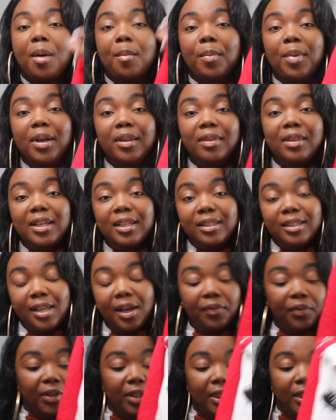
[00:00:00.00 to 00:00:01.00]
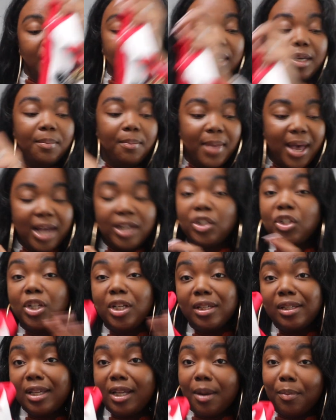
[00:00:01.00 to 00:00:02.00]
but this definitely
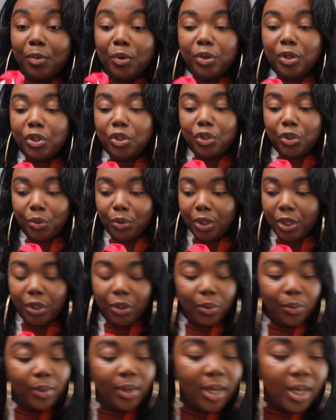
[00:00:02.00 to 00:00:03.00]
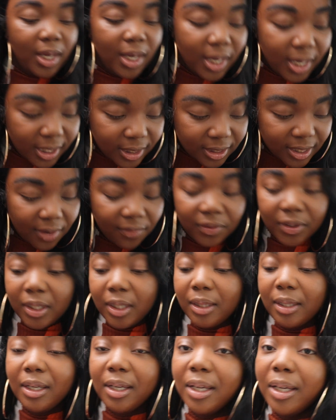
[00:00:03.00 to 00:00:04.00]
matches, and I'm going to show you. It
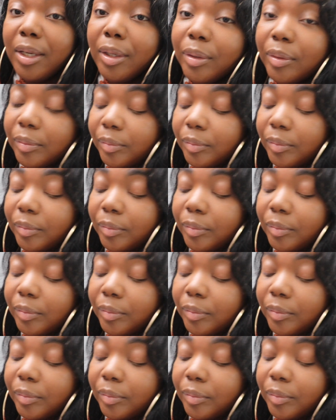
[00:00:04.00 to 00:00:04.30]
definitely,